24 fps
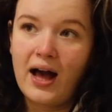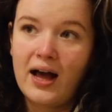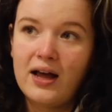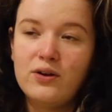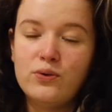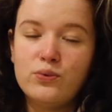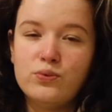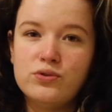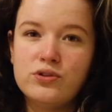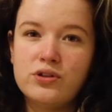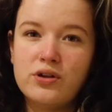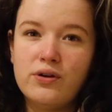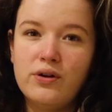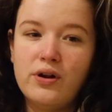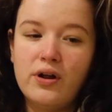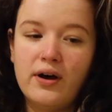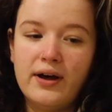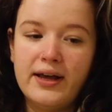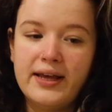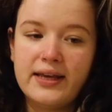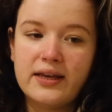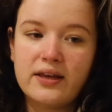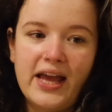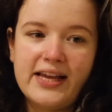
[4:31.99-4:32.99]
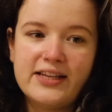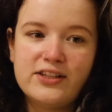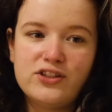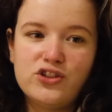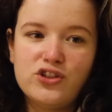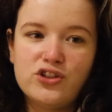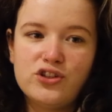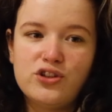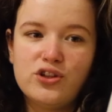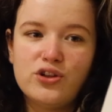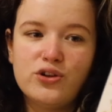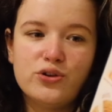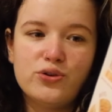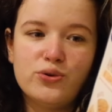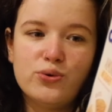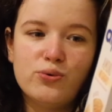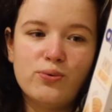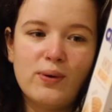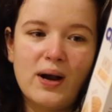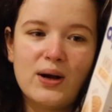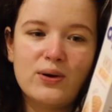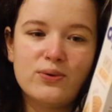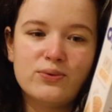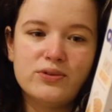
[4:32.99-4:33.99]
And also like, it's just a good
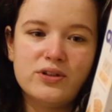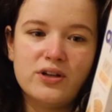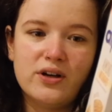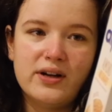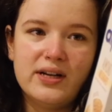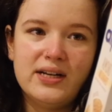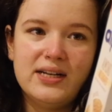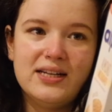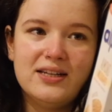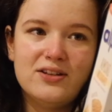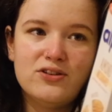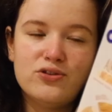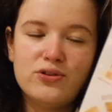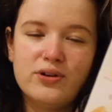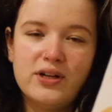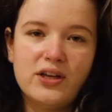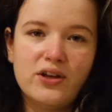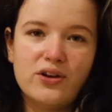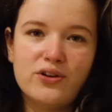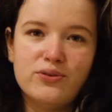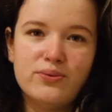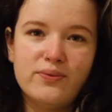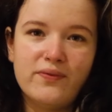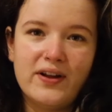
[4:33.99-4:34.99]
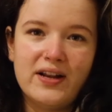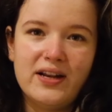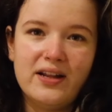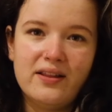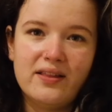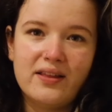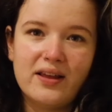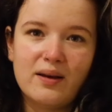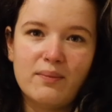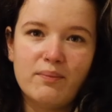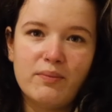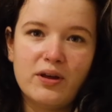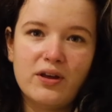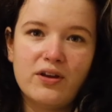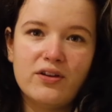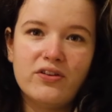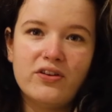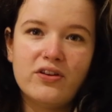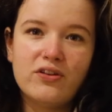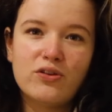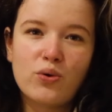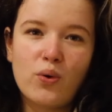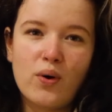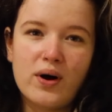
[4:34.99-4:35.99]
all-rounder. It literally goes with anything because
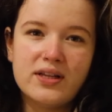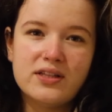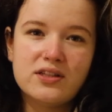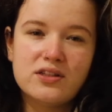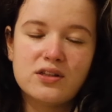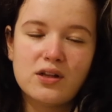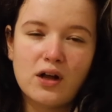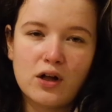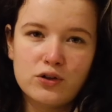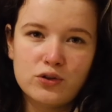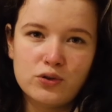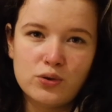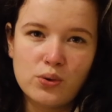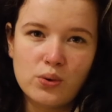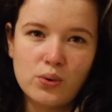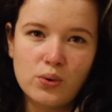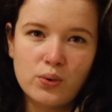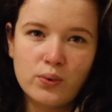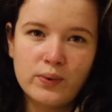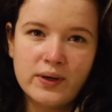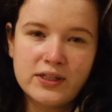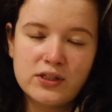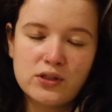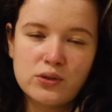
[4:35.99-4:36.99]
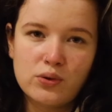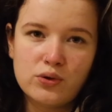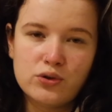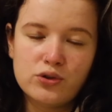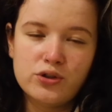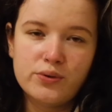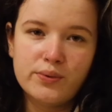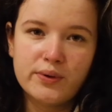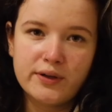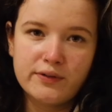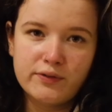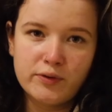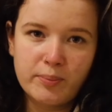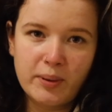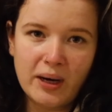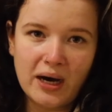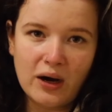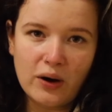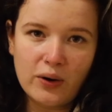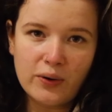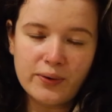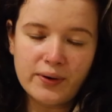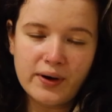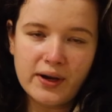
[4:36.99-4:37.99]
it's quite subtle. It's not too
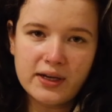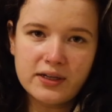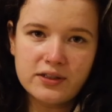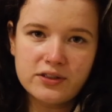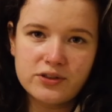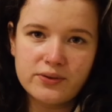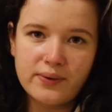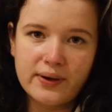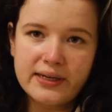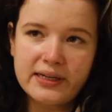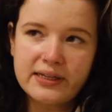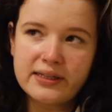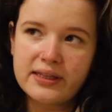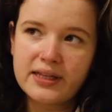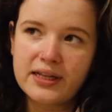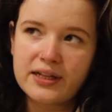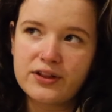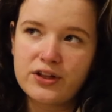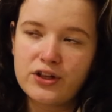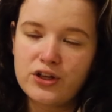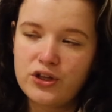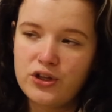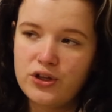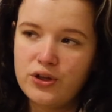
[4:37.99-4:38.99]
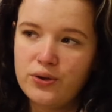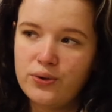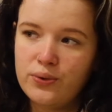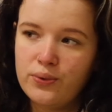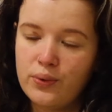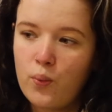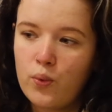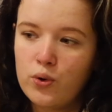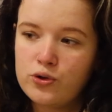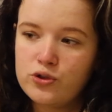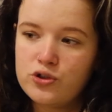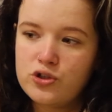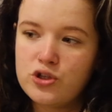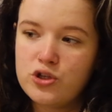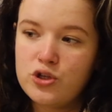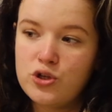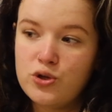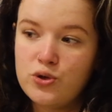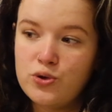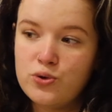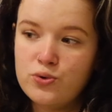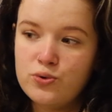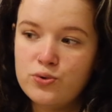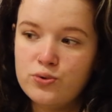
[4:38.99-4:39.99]
overpowering. So anything that you want to
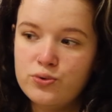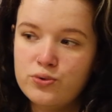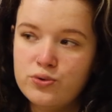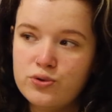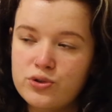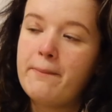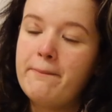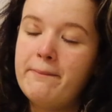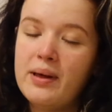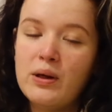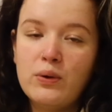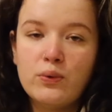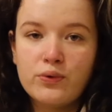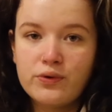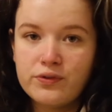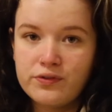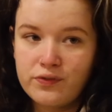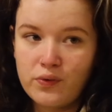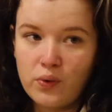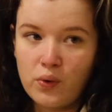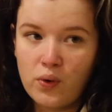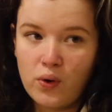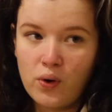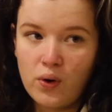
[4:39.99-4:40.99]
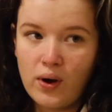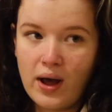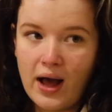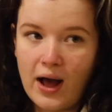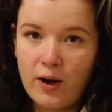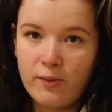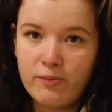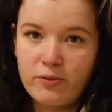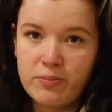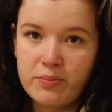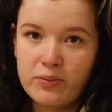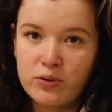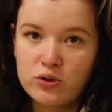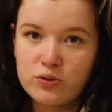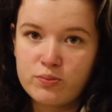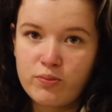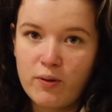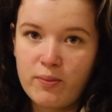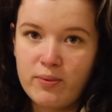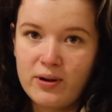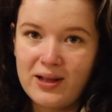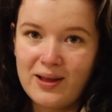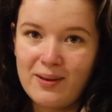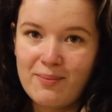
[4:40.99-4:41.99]
use milk for, almond milk's
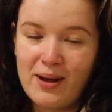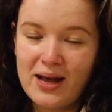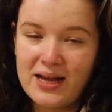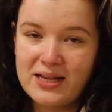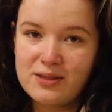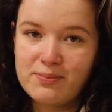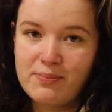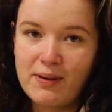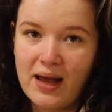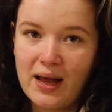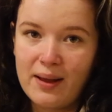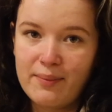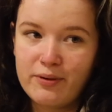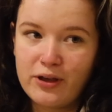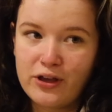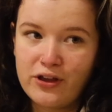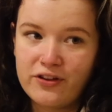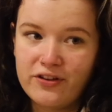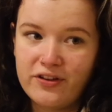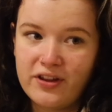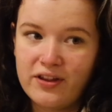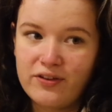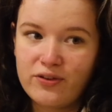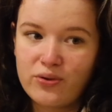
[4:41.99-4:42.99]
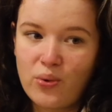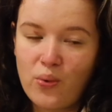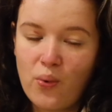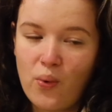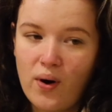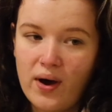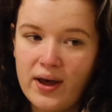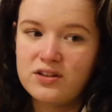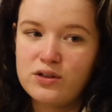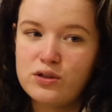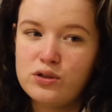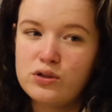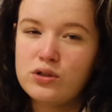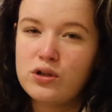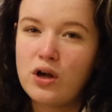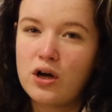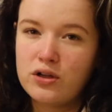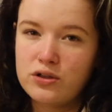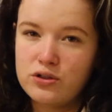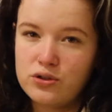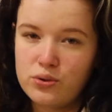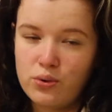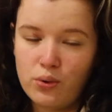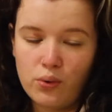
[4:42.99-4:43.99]
probably your best bet because it's quite
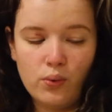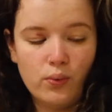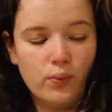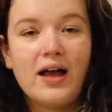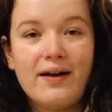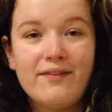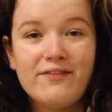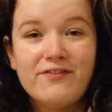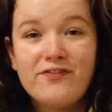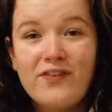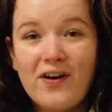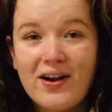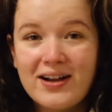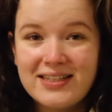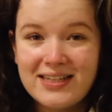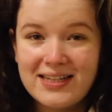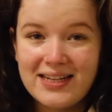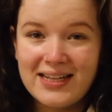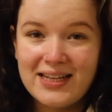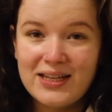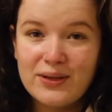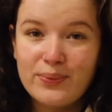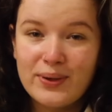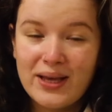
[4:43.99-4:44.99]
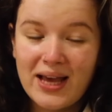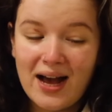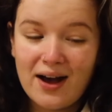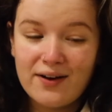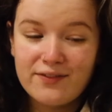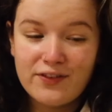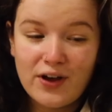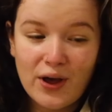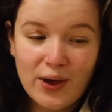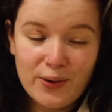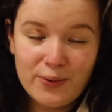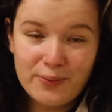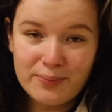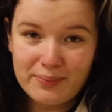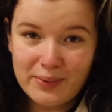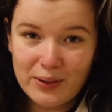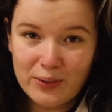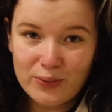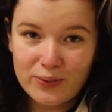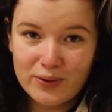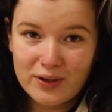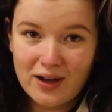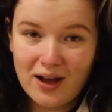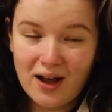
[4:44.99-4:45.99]
subtle. And finally, we have oat
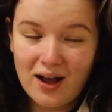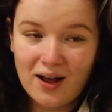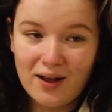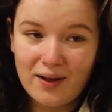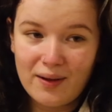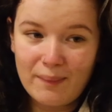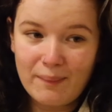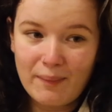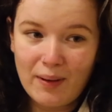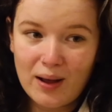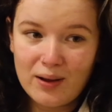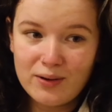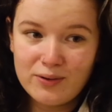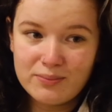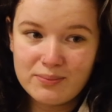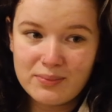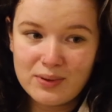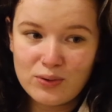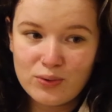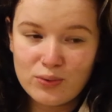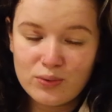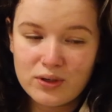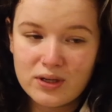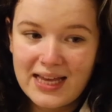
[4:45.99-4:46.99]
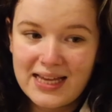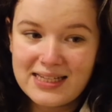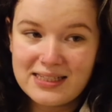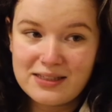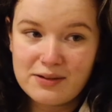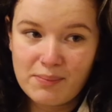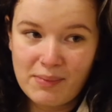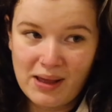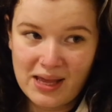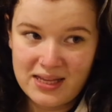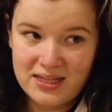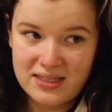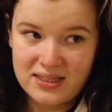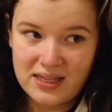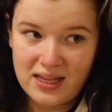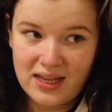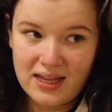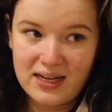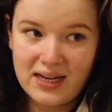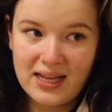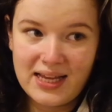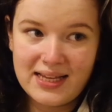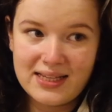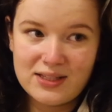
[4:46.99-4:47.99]
milk. Oat milk is
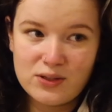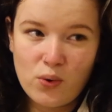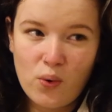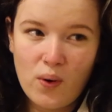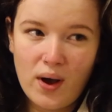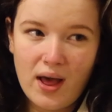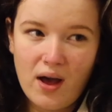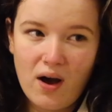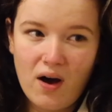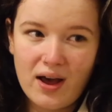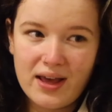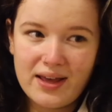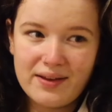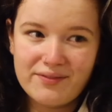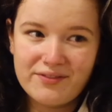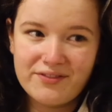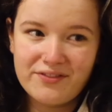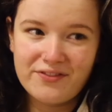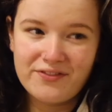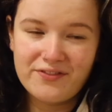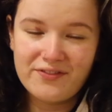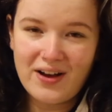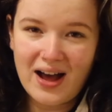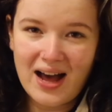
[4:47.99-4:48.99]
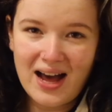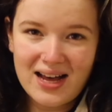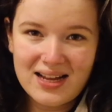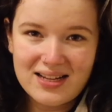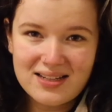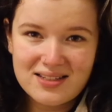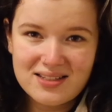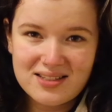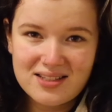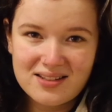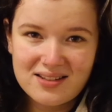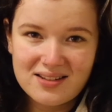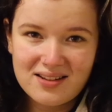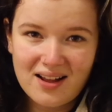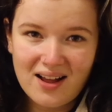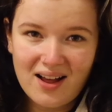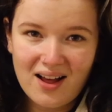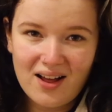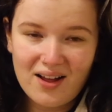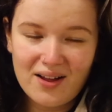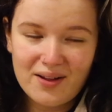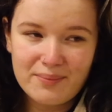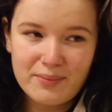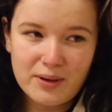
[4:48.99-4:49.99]
amazing. It is quite high in fat.
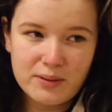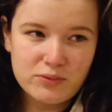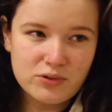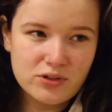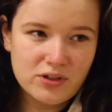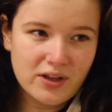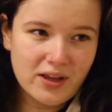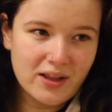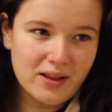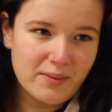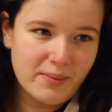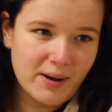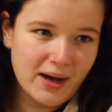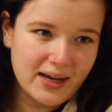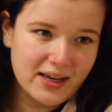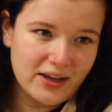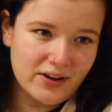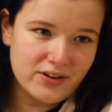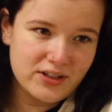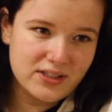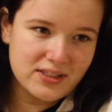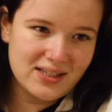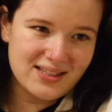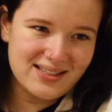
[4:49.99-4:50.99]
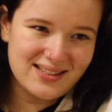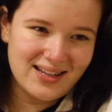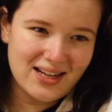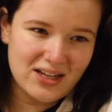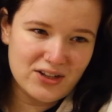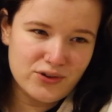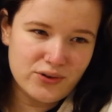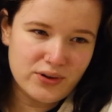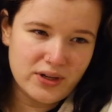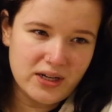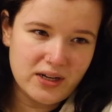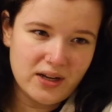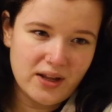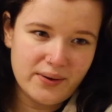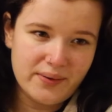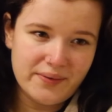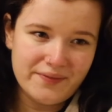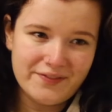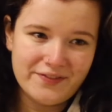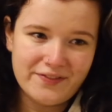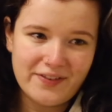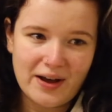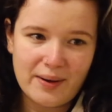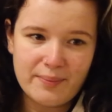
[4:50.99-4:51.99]
I'm just looking at the back here and it says naturally low in
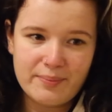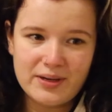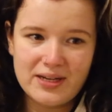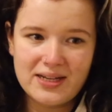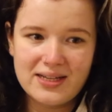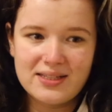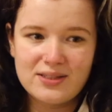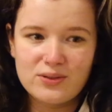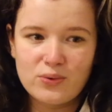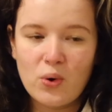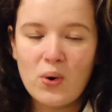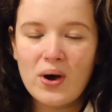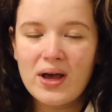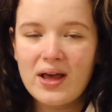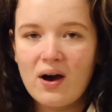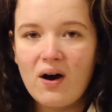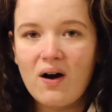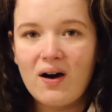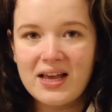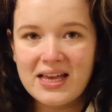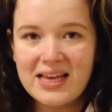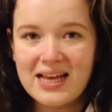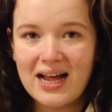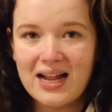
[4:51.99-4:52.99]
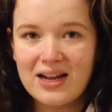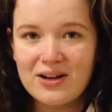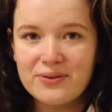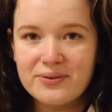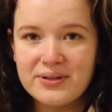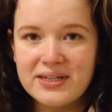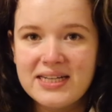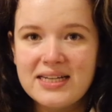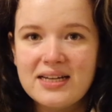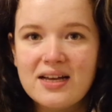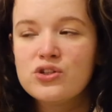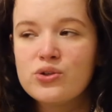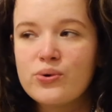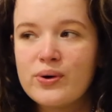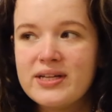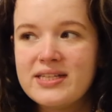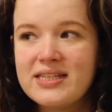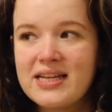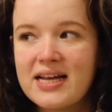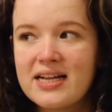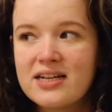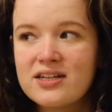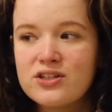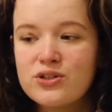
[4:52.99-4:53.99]
fat, but it is quite high calorie. So I
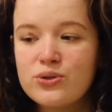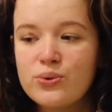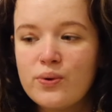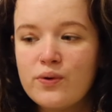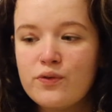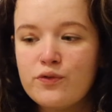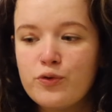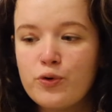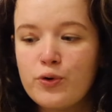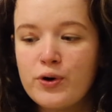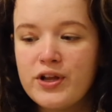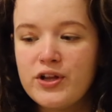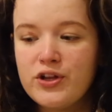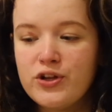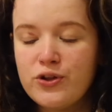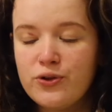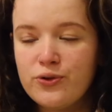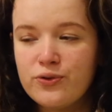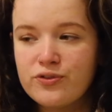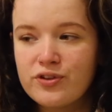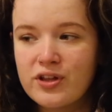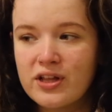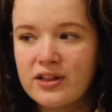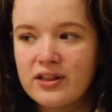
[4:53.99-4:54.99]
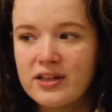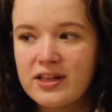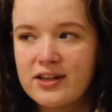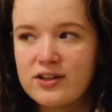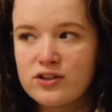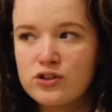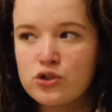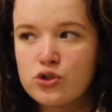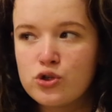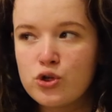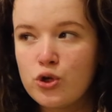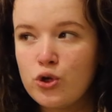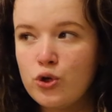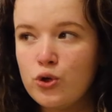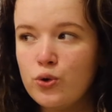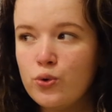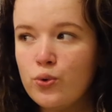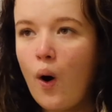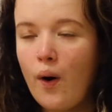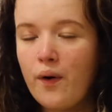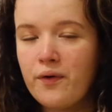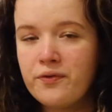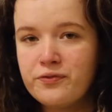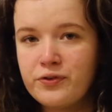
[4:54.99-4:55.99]
tend to avoid using this too
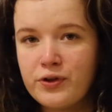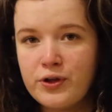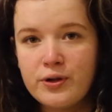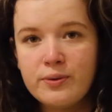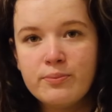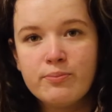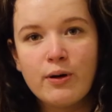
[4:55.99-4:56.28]
often.